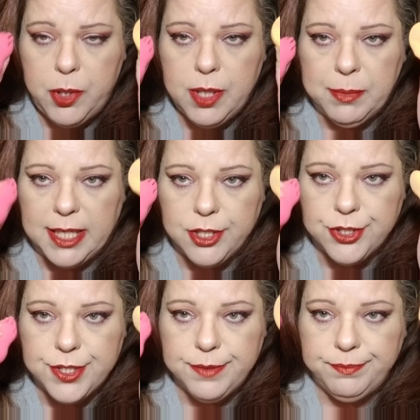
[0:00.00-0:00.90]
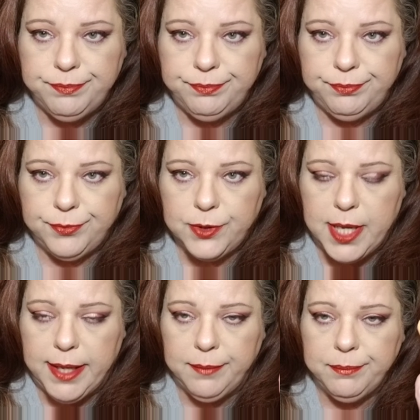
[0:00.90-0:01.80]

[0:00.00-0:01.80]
blenders, okay?